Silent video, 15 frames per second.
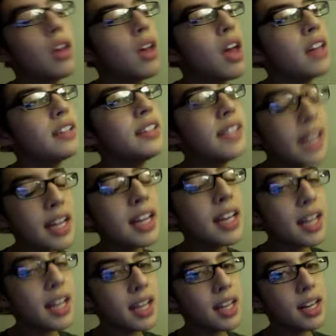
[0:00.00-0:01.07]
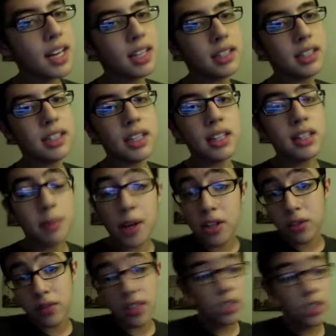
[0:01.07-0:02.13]
stick it in and see the
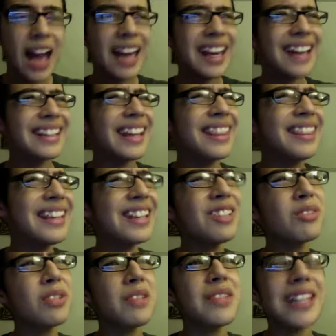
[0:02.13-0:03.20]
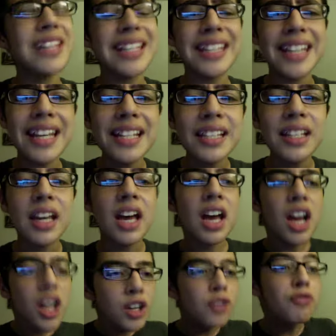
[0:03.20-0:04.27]
special features. And I think there's even a disc
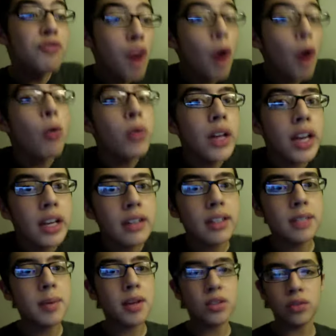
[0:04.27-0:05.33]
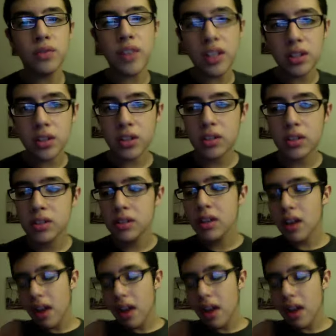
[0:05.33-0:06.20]
devoted to special features.